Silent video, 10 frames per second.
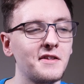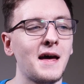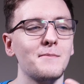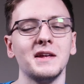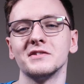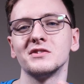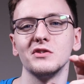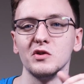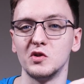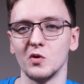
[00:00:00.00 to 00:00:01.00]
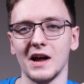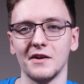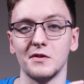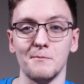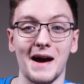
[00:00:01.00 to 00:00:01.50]
then that means that you don't
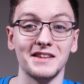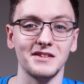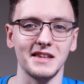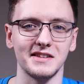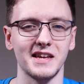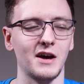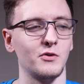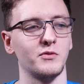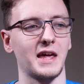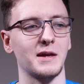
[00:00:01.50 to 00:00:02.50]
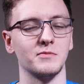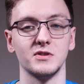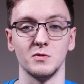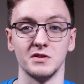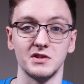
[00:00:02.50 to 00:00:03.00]
have to manually tell games
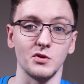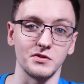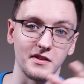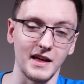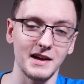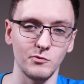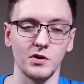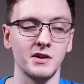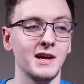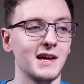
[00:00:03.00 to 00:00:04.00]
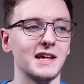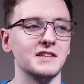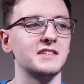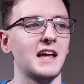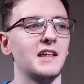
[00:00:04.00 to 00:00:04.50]
to install to that one
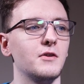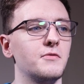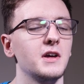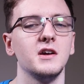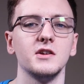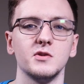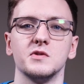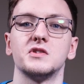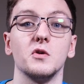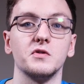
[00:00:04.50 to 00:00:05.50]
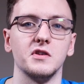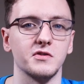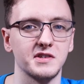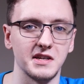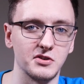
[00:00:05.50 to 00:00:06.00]
instead of to install to your
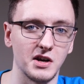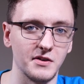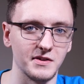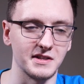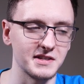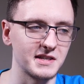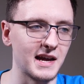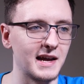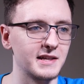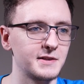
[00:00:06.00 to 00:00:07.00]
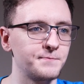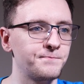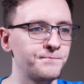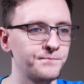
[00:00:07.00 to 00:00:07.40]
C drive instead. So